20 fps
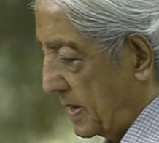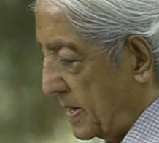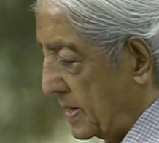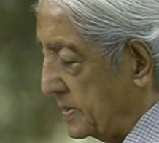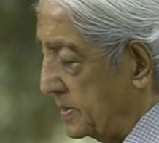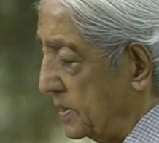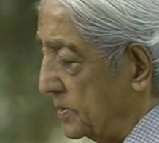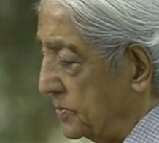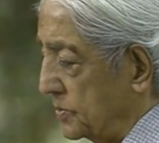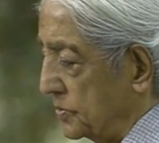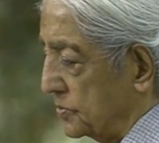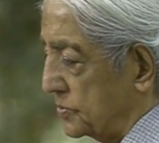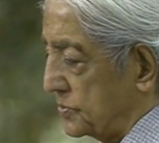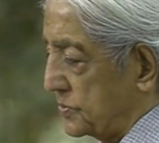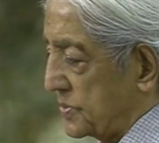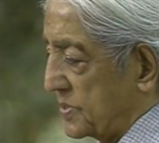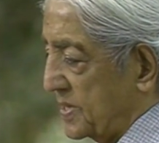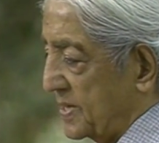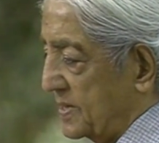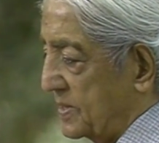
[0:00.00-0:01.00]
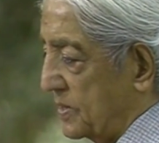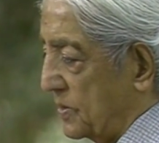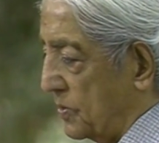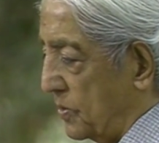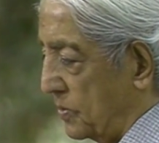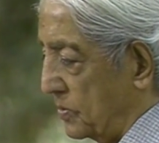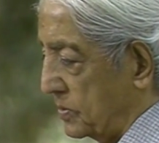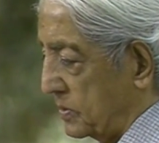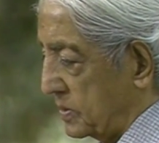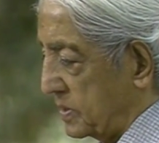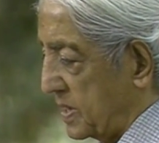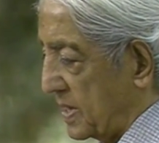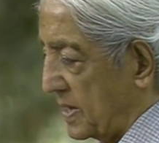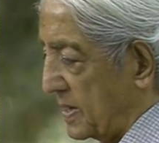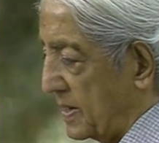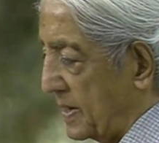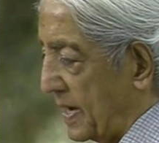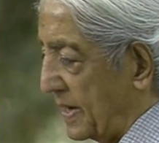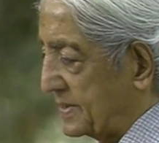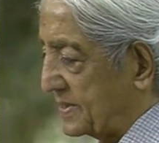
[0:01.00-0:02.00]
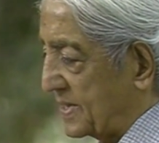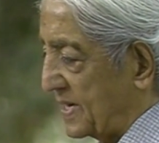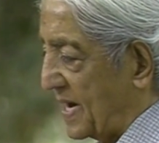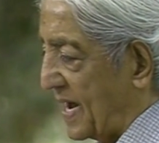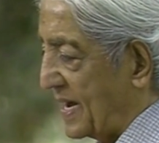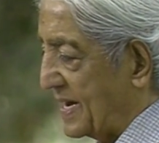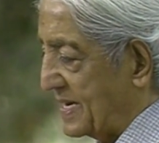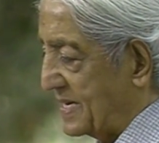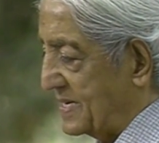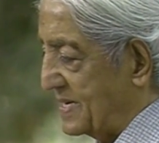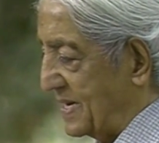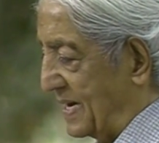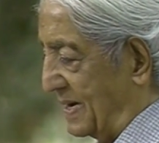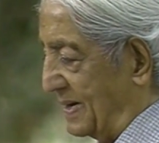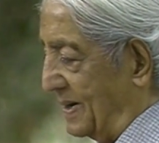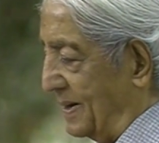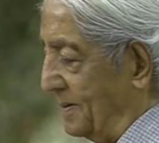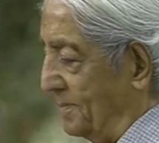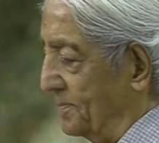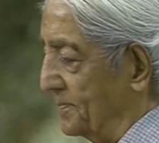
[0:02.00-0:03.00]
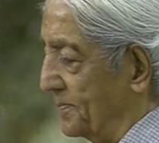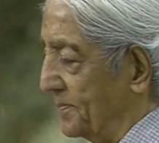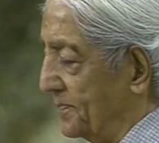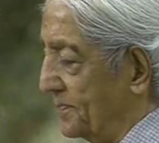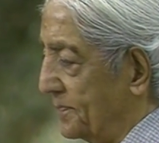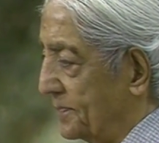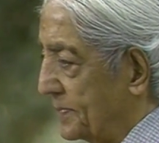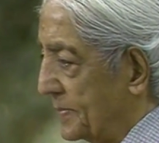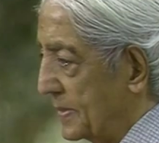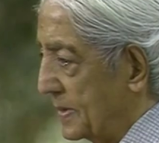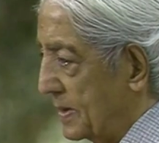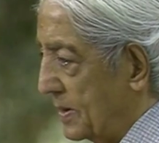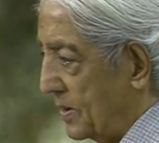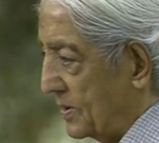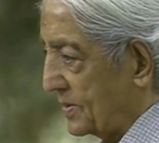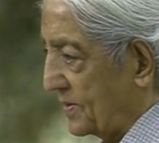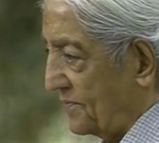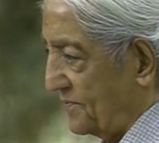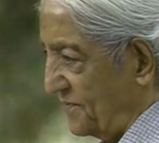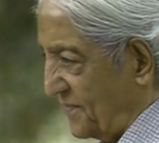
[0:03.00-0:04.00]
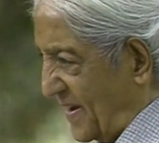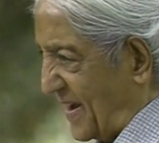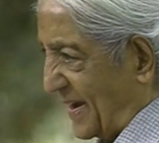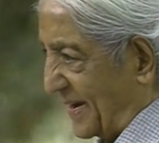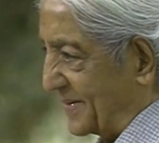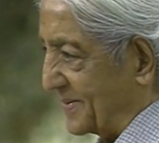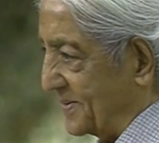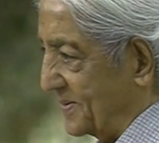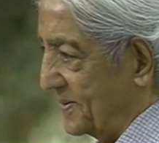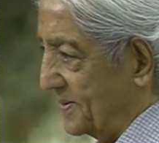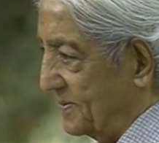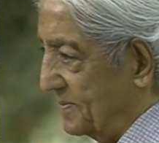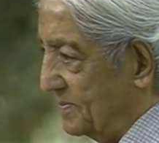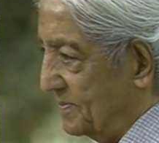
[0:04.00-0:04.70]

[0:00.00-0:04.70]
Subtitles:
Either you treat the whole thing as an idea or a fact.